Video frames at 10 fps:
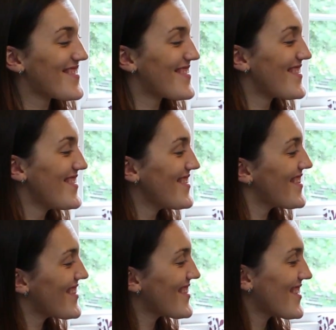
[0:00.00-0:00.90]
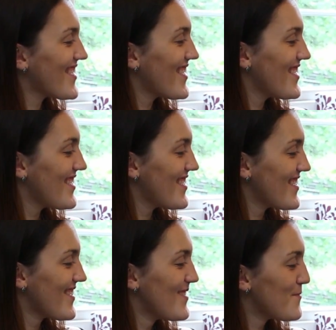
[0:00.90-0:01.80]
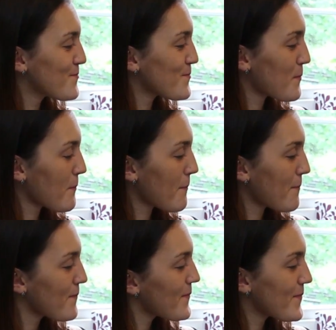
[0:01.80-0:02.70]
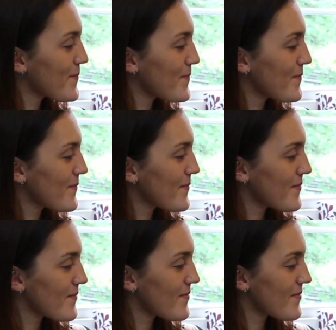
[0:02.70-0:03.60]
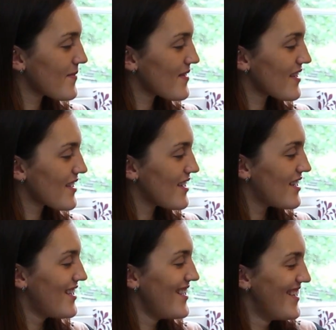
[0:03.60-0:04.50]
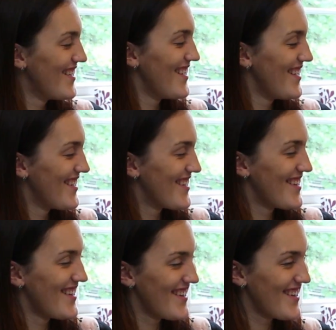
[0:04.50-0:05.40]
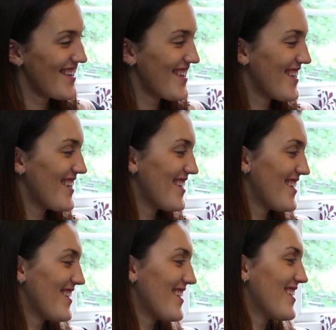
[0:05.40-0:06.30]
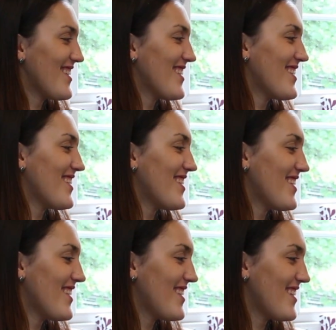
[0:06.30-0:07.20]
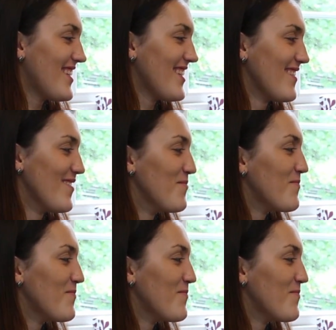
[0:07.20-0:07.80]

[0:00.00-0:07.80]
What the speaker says: (not speaking)